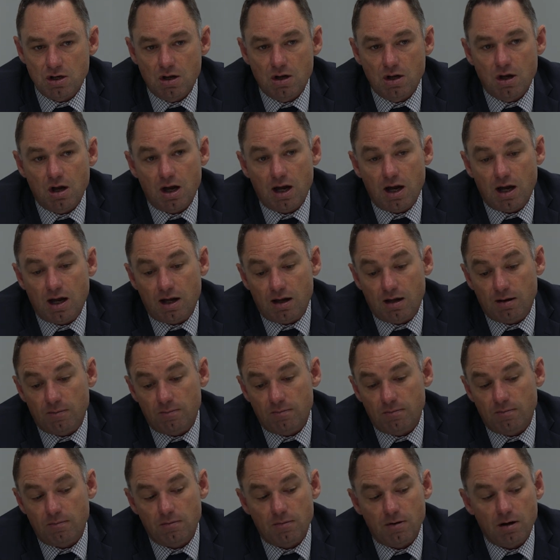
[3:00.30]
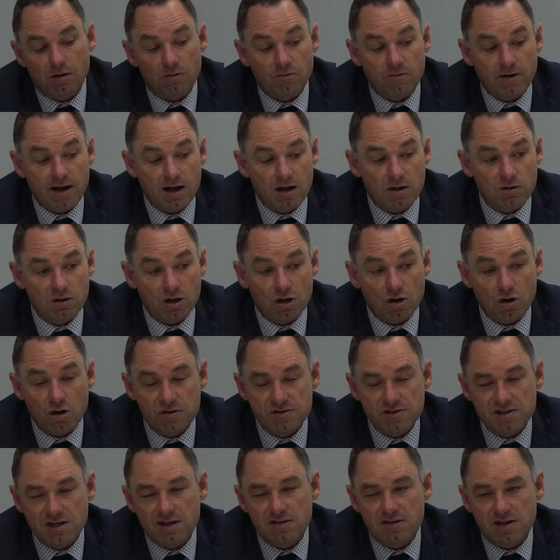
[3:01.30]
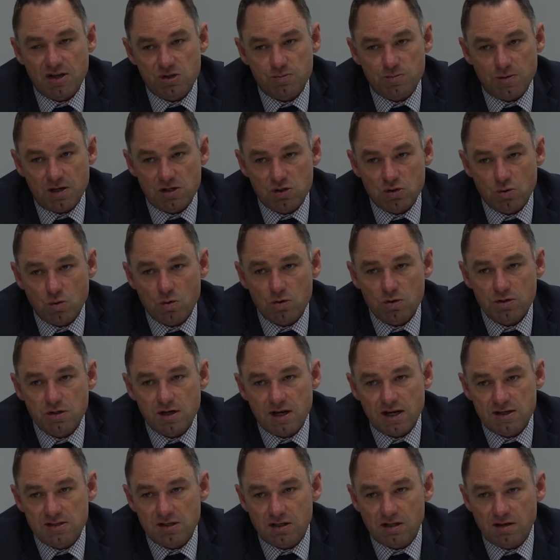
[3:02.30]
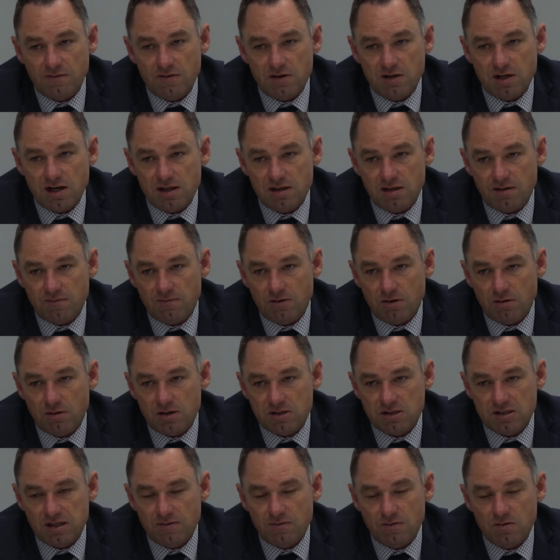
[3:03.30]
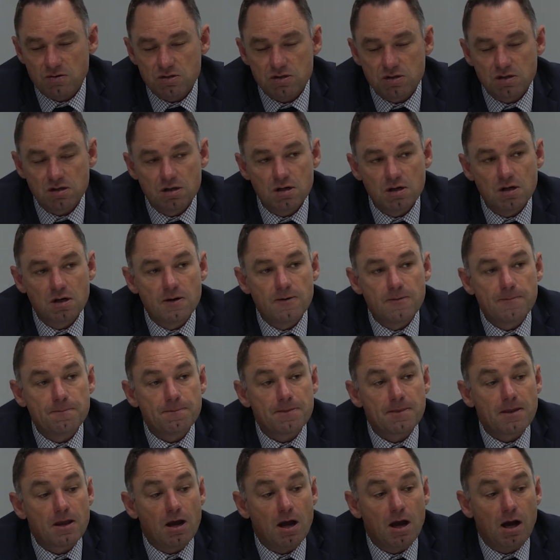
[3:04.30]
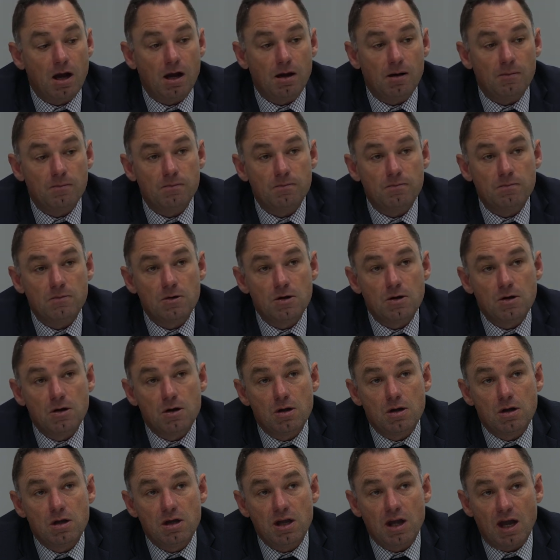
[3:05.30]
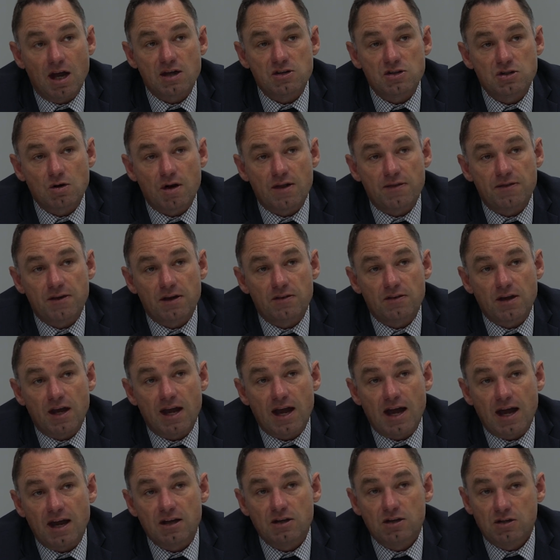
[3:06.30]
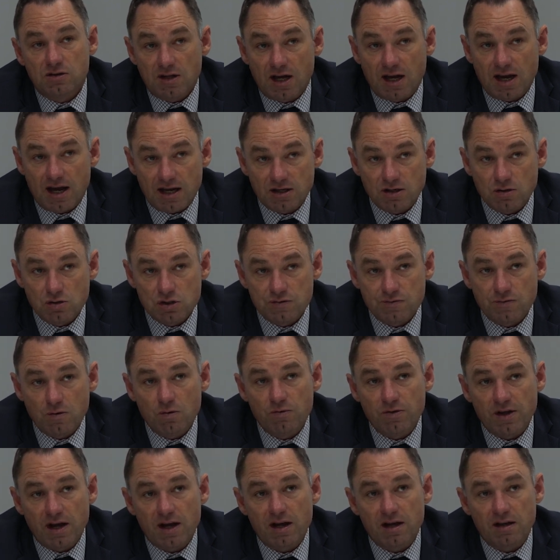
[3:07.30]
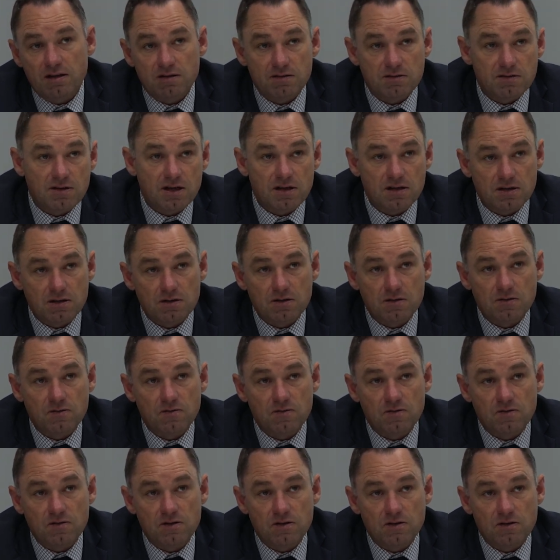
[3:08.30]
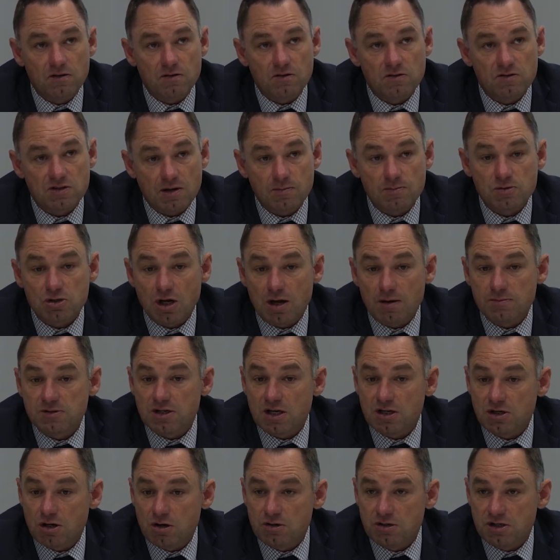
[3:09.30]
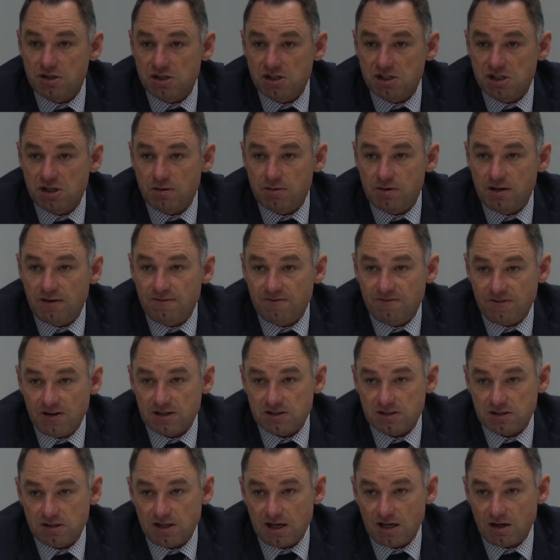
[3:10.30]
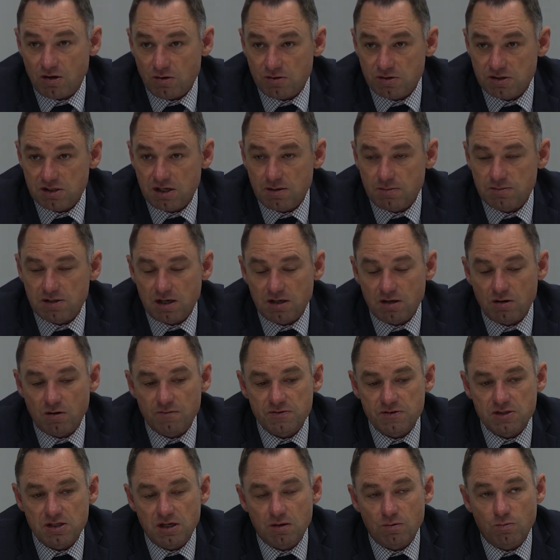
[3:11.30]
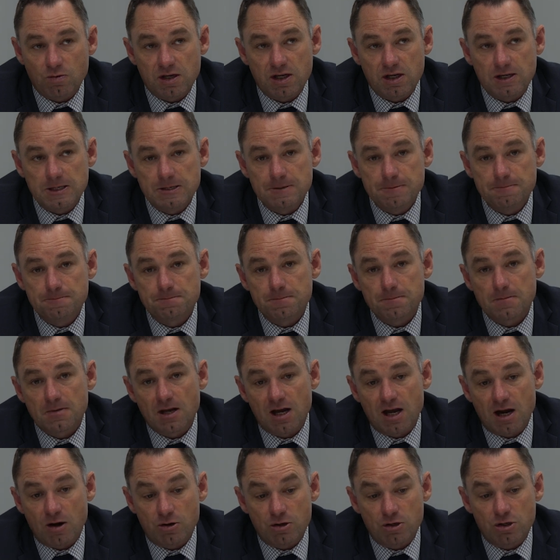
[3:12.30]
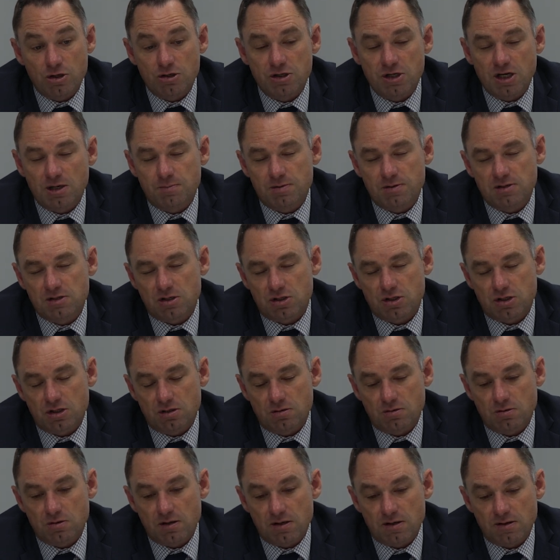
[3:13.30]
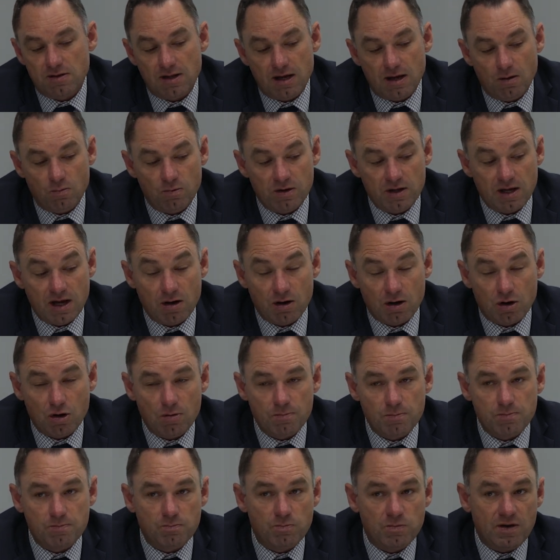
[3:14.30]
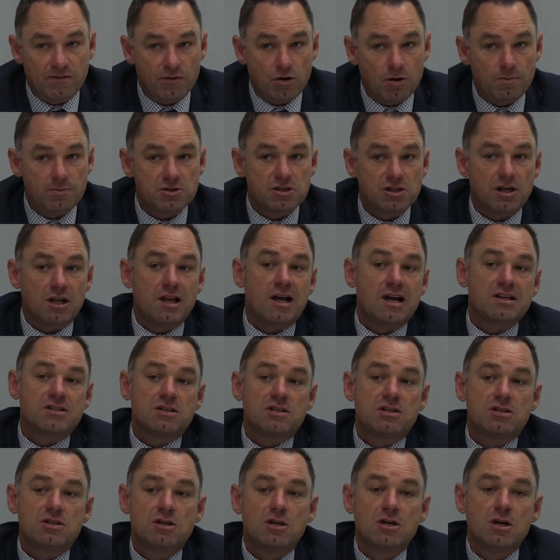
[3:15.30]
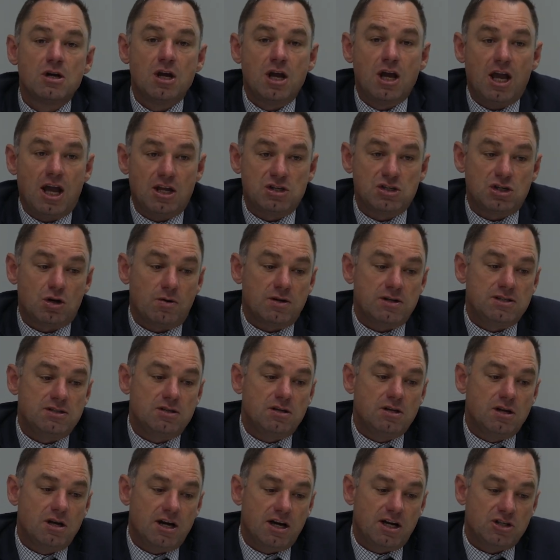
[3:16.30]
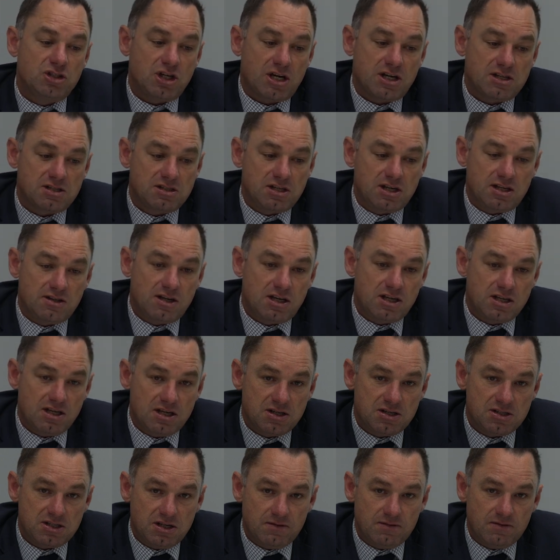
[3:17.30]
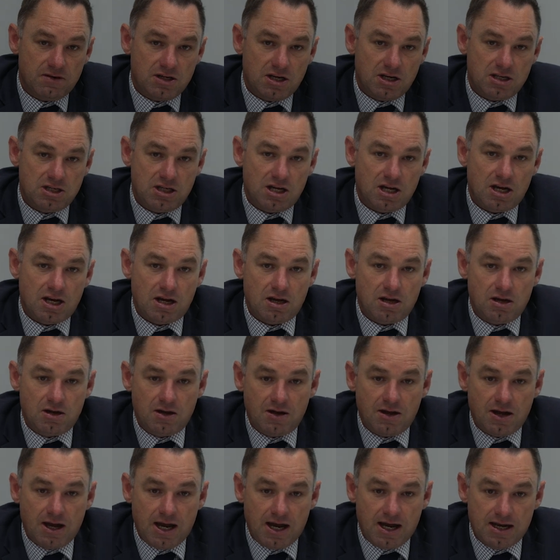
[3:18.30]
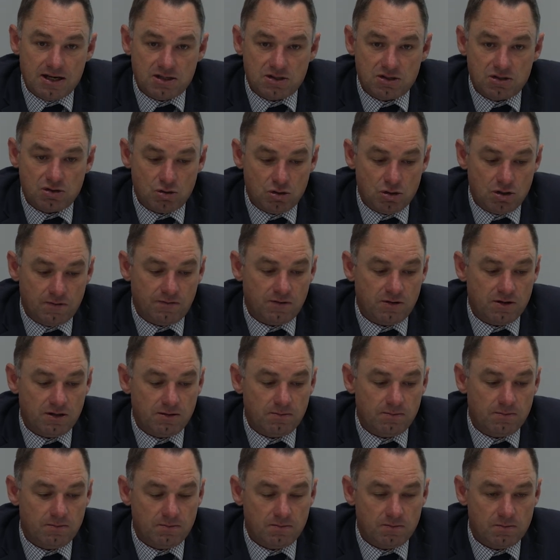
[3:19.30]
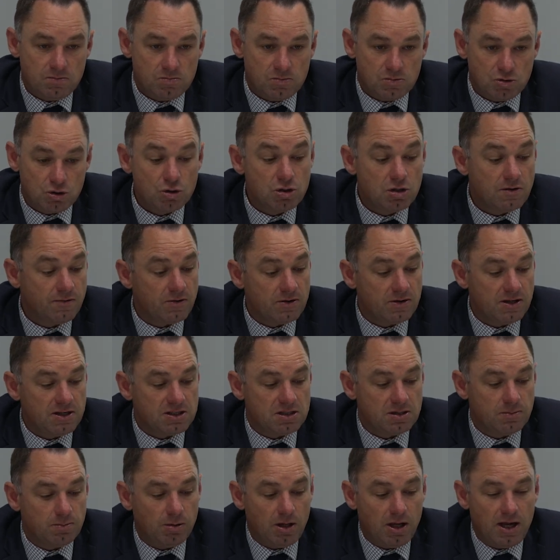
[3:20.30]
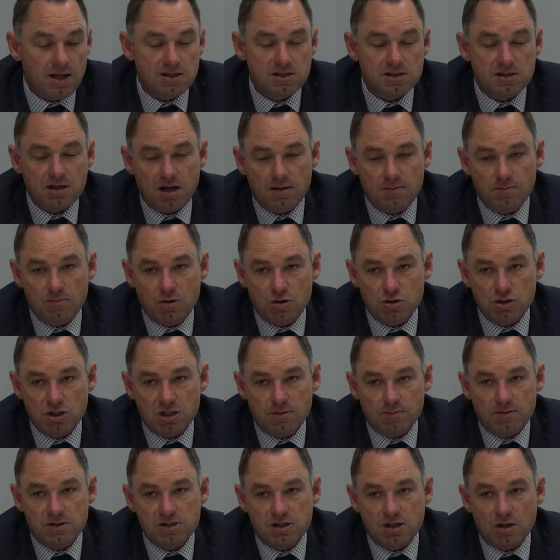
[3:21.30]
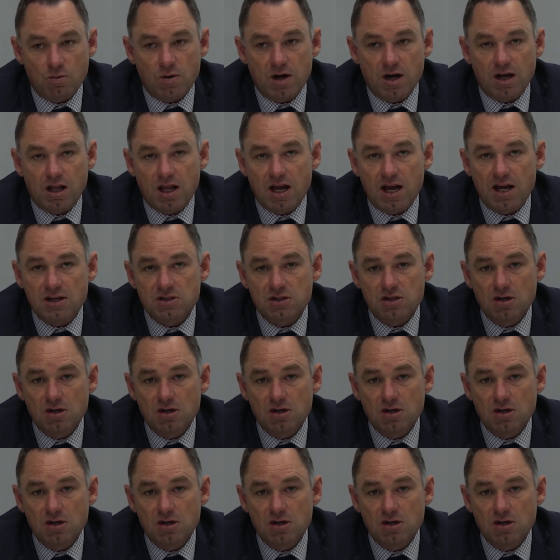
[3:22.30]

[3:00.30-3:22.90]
around the content that's being taught and delivered at the various levels. So I think they are useful. Sometimes they don't necessarily fit that concept, and obviously we are in a unique position that we have composite classes, and so adjusting the year 7 and year 8 two different lesson plans and merging them into the one class